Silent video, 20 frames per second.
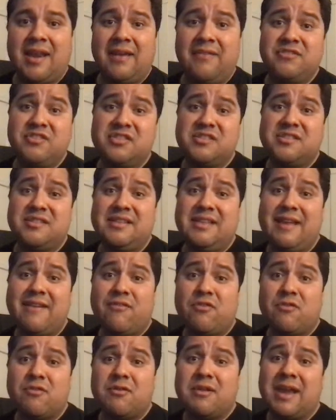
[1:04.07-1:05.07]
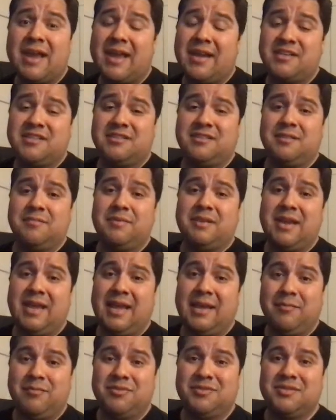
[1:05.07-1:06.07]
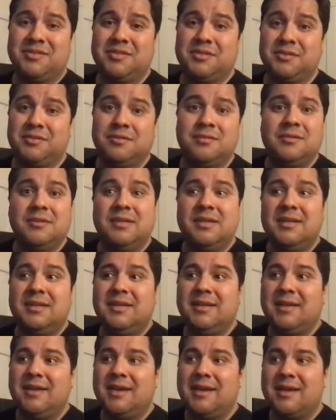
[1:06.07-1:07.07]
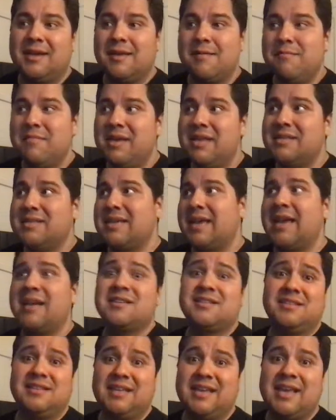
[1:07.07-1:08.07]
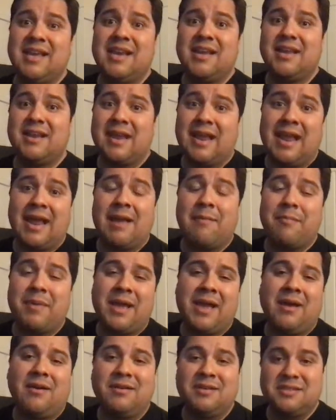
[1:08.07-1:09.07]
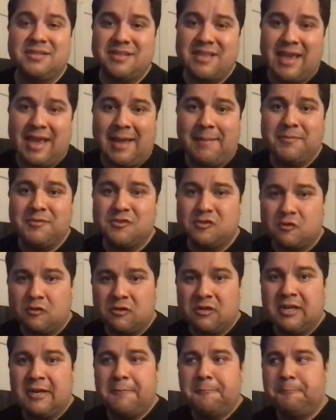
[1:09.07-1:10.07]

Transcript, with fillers: I've just never actually been able to commit to actually getting an app out into the App Store.